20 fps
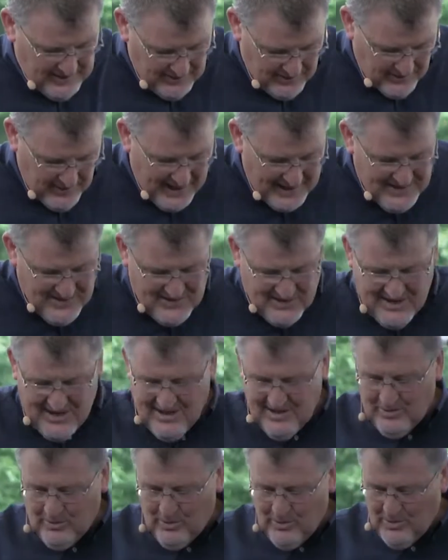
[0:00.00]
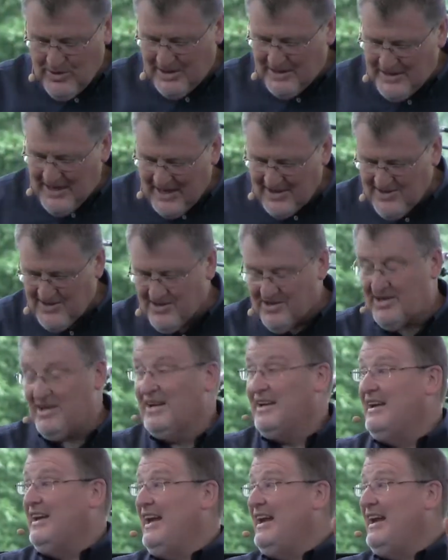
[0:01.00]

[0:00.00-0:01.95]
the Red Sea, through the desert,